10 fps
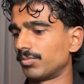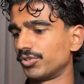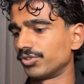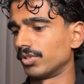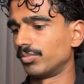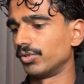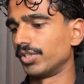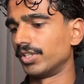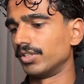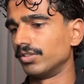I'm just going to put
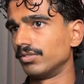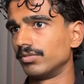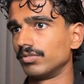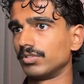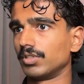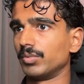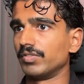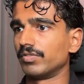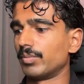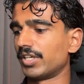in some
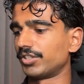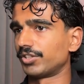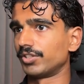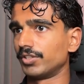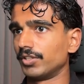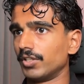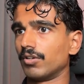information.